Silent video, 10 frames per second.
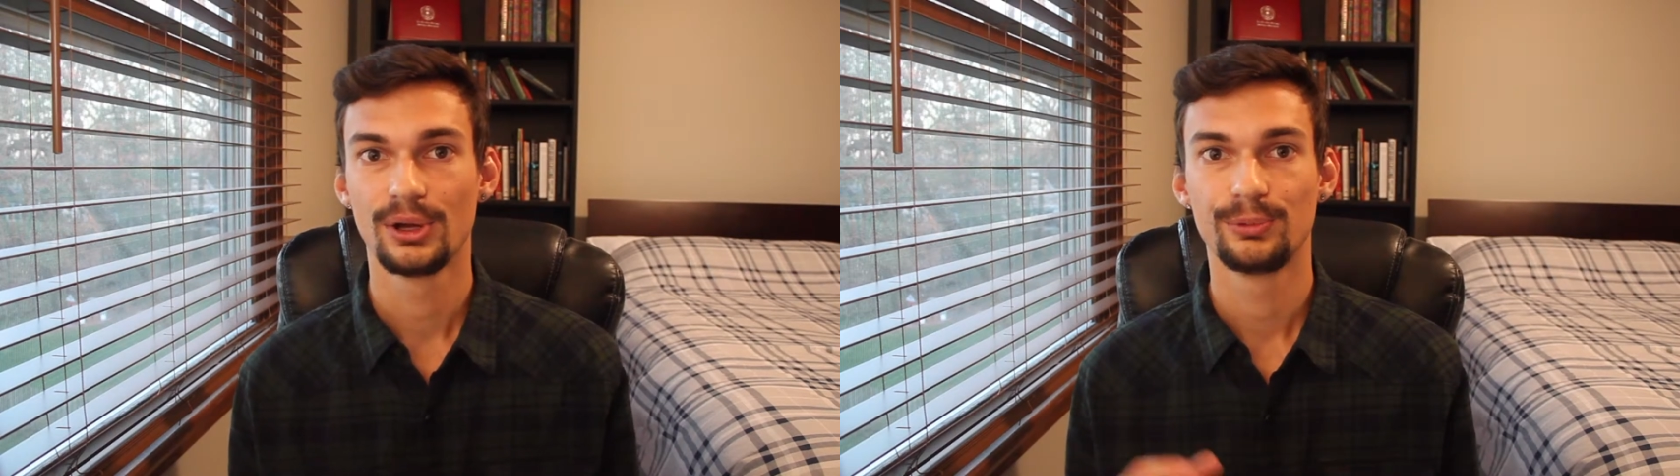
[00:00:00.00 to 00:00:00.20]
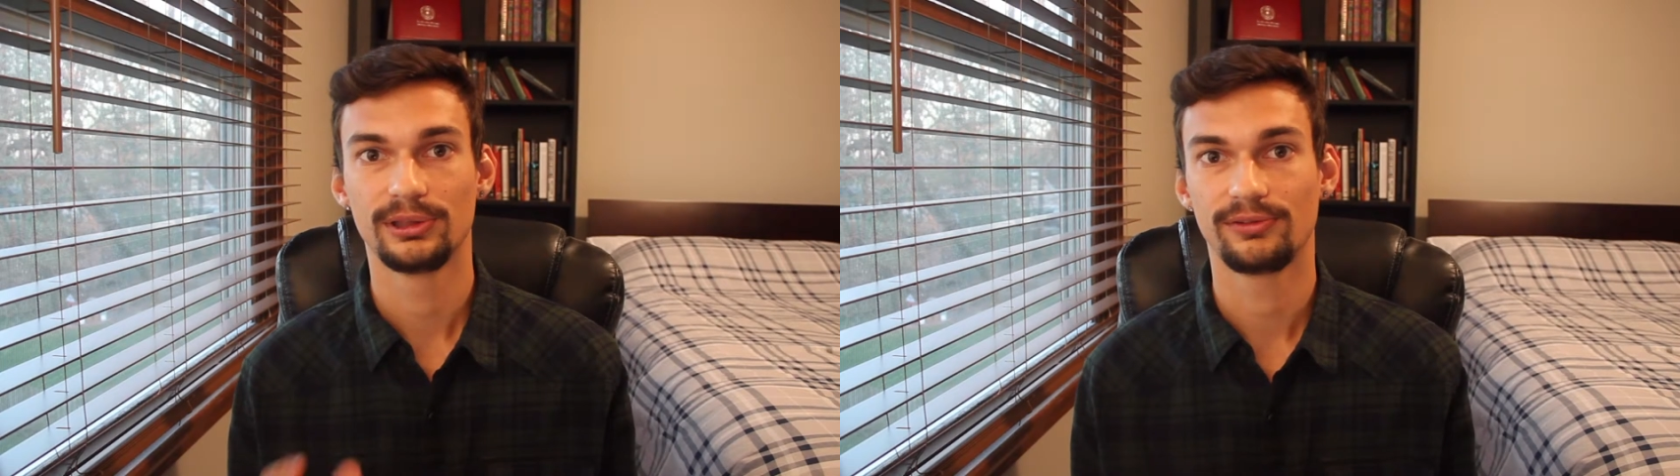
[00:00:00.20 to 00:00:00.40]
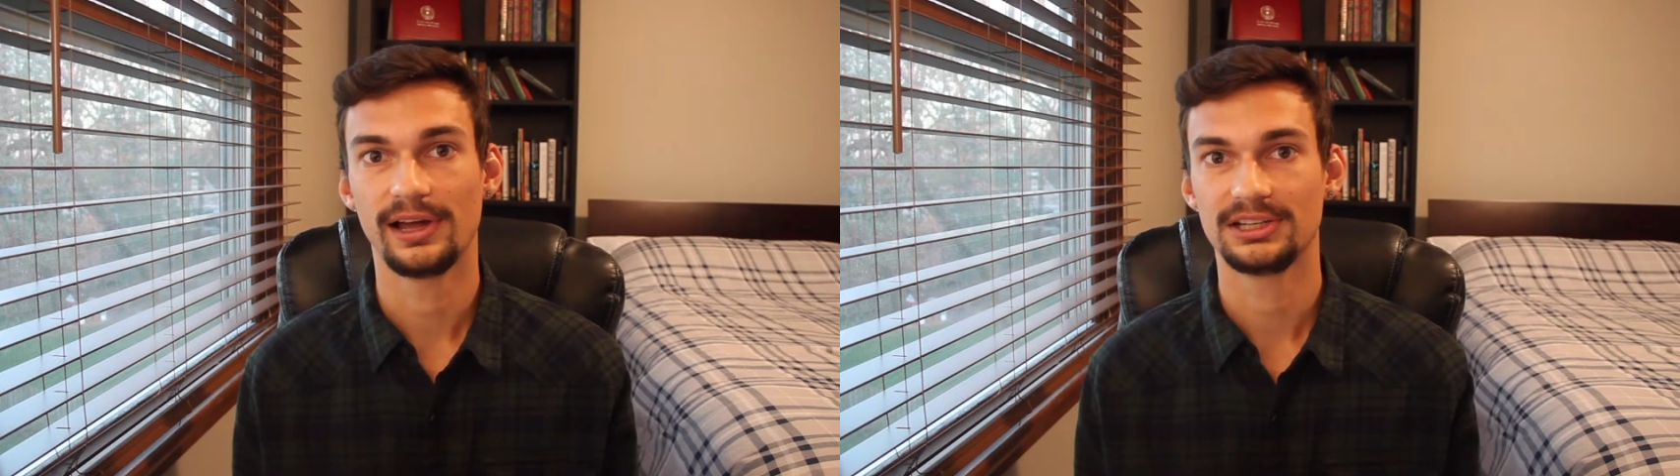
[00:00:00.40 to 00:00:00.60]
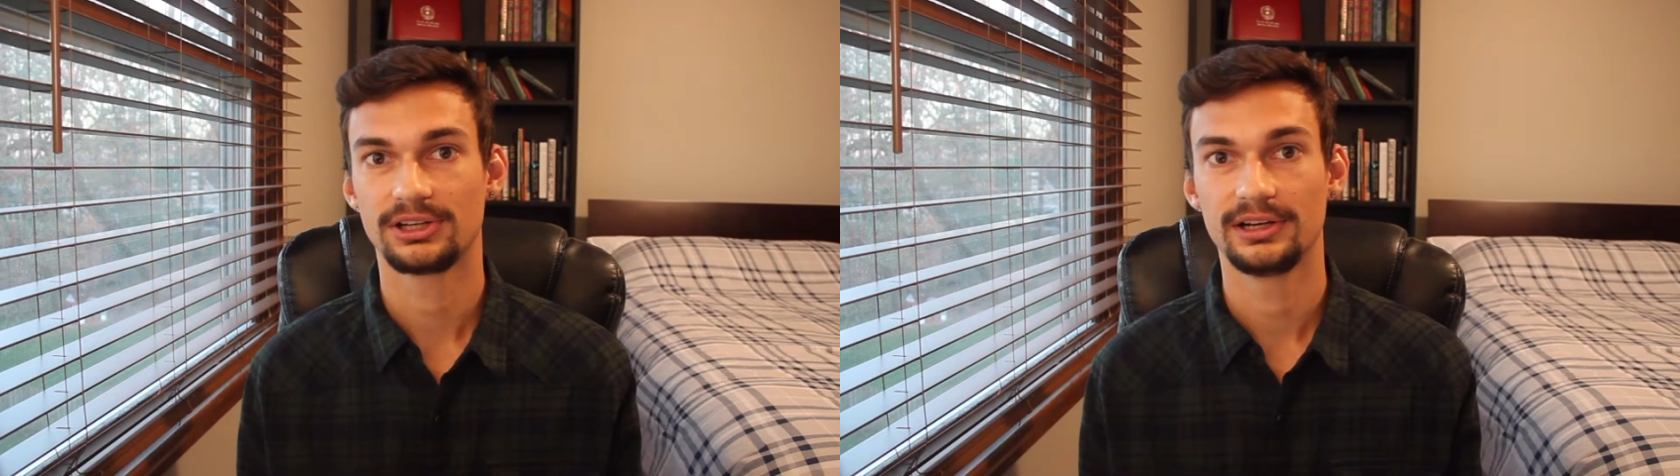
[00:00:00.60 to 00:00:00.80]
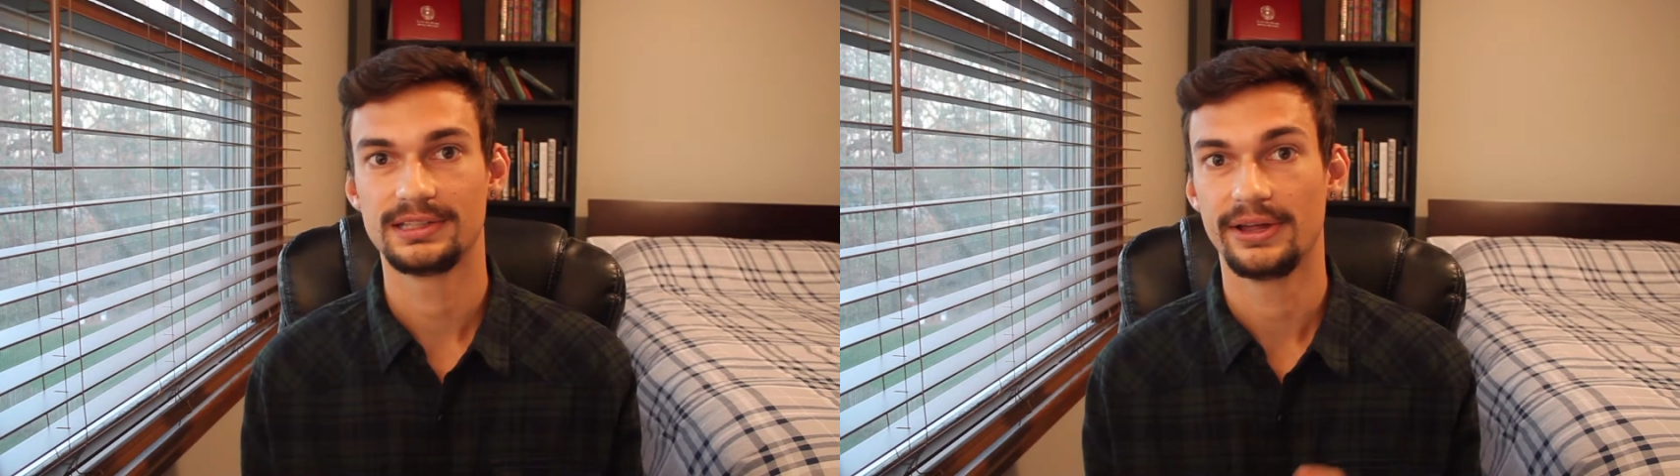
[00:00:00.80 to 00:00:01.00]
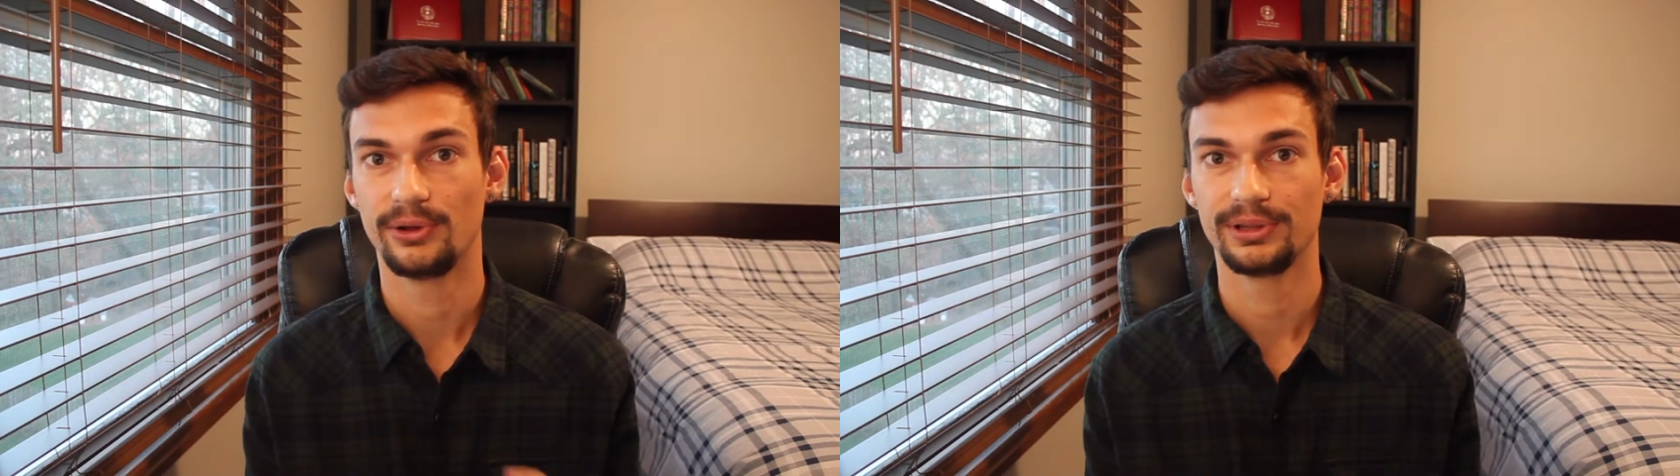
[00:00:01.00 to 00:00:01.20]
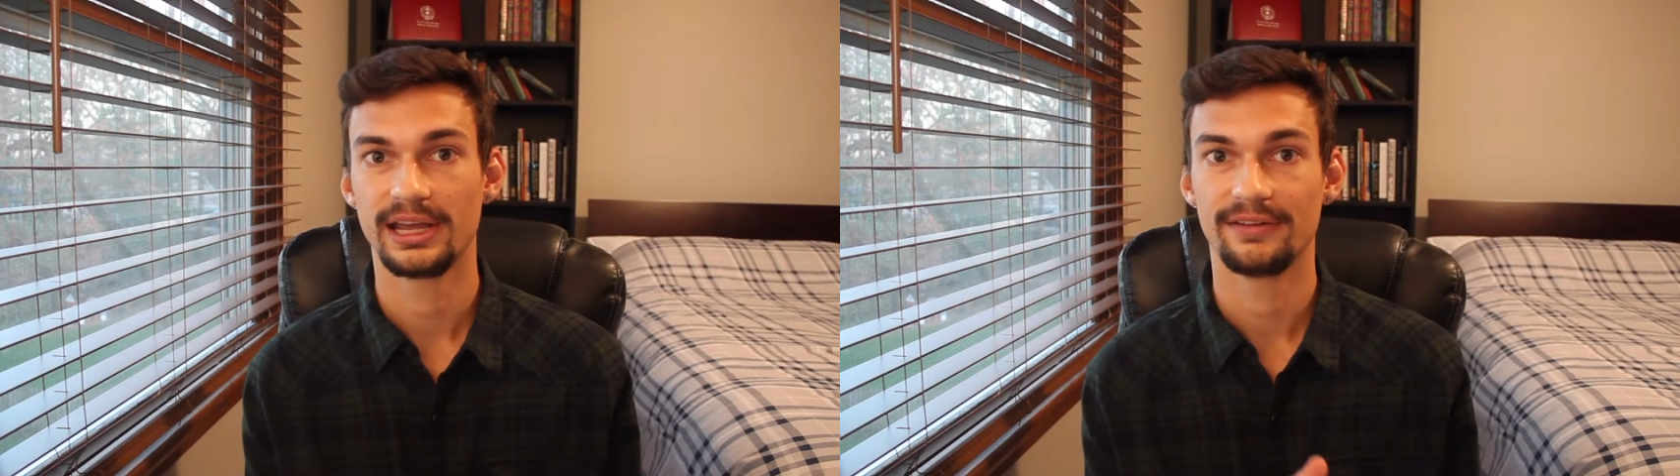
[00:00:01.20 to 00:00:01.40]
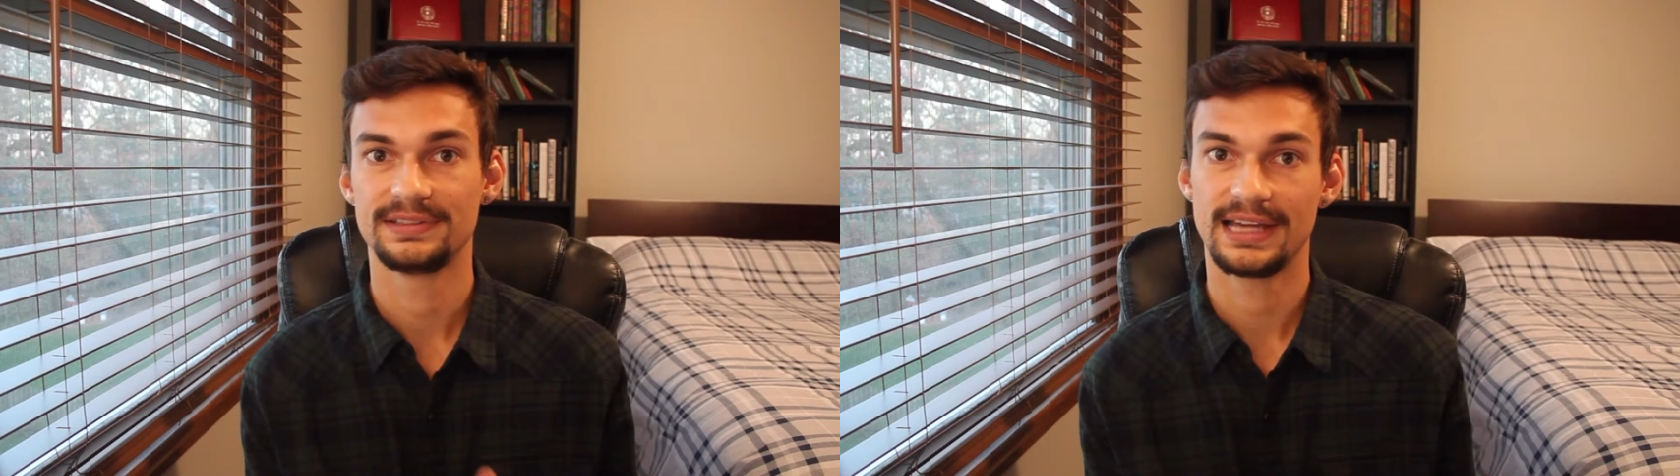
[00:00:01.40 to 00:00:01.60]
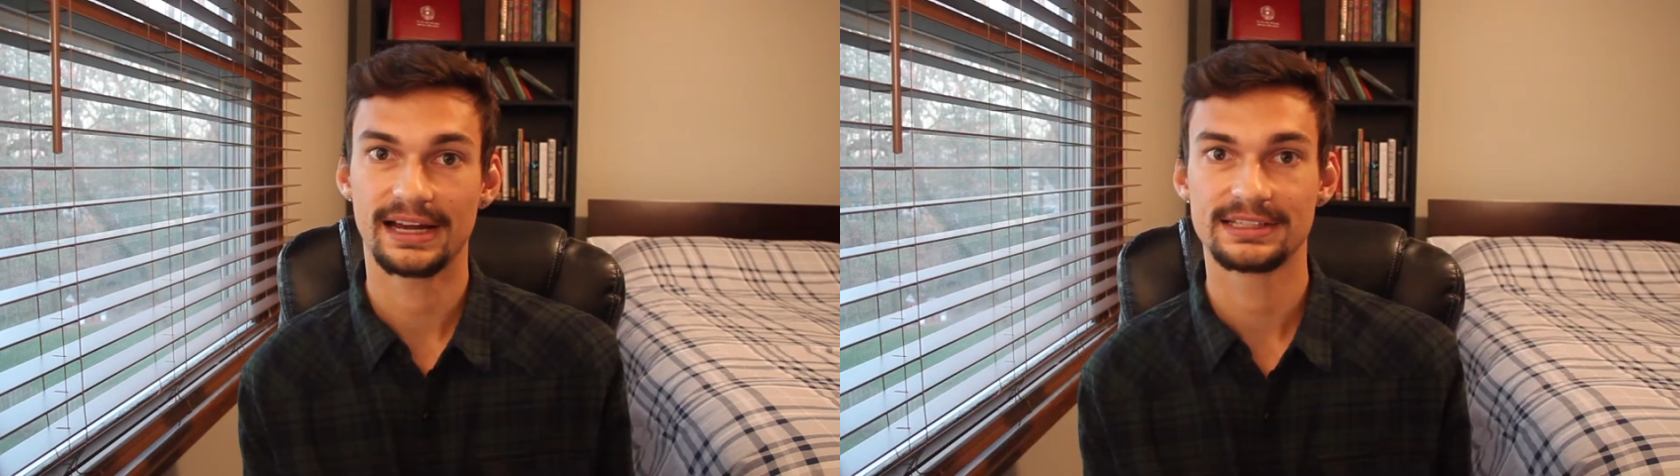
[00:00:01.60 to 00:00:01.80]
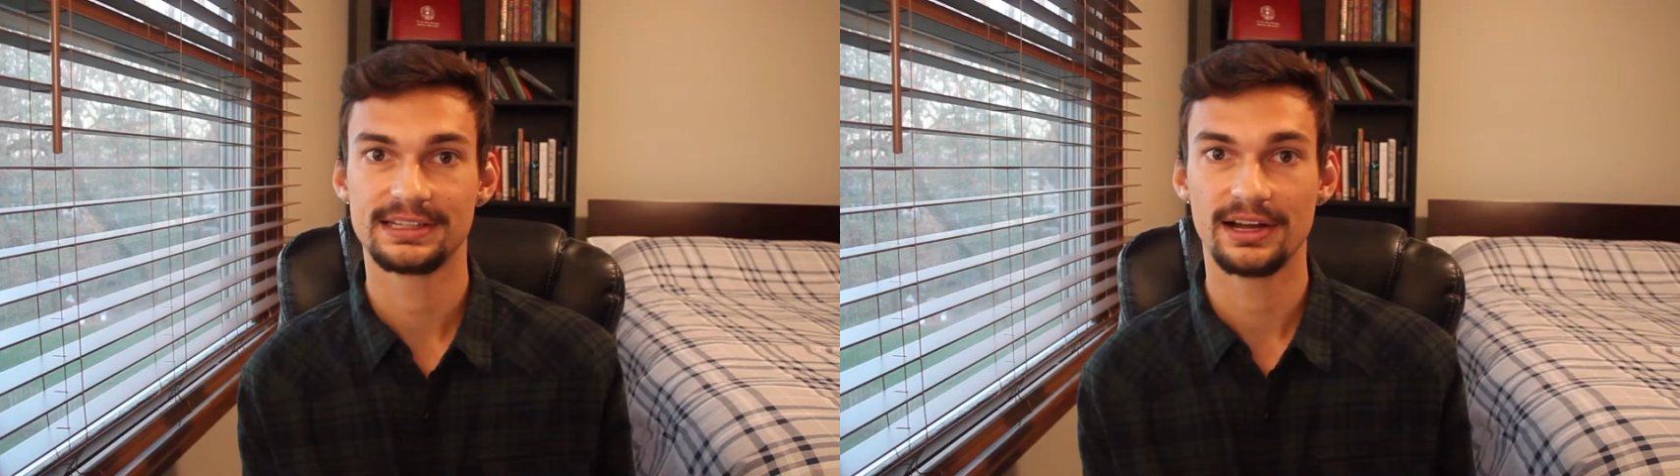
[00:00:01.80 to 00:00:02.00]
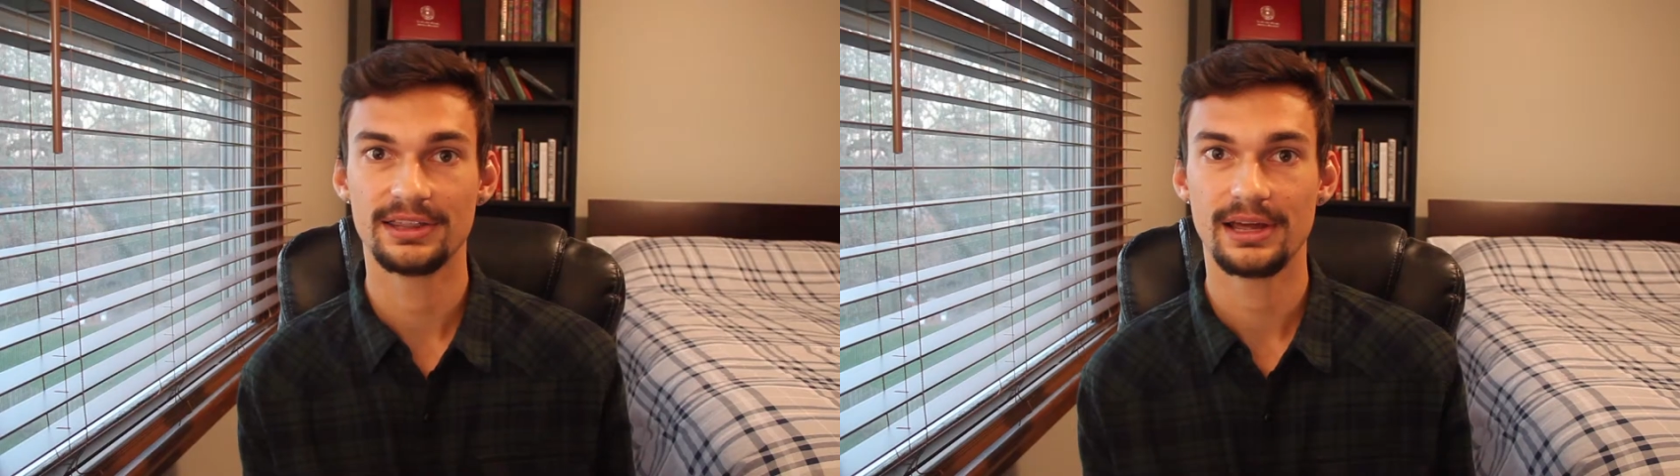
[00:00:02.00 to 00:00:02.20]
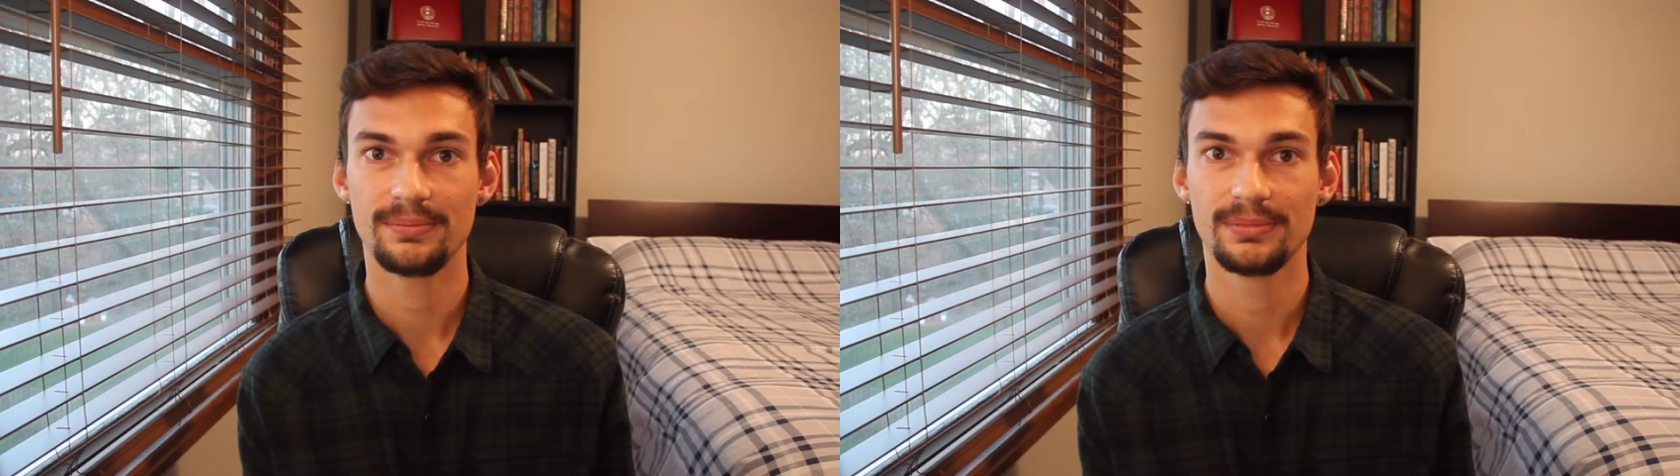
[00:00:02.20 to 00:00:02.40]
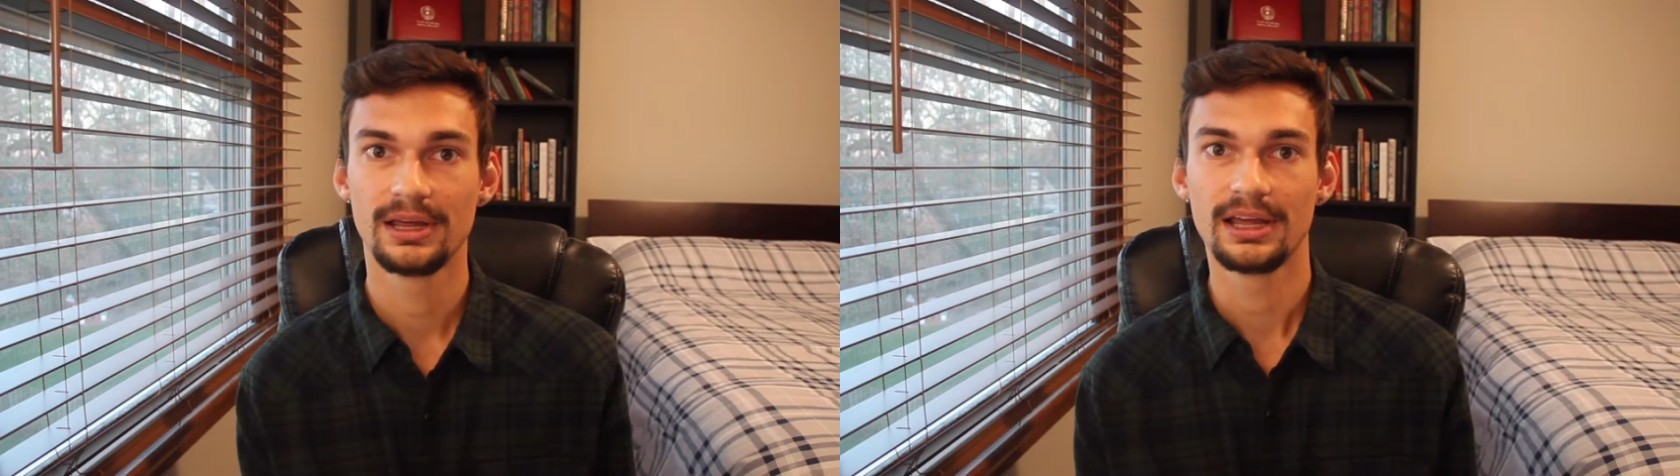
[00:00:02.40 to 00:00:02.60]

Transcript: with flashcards that only have text on them.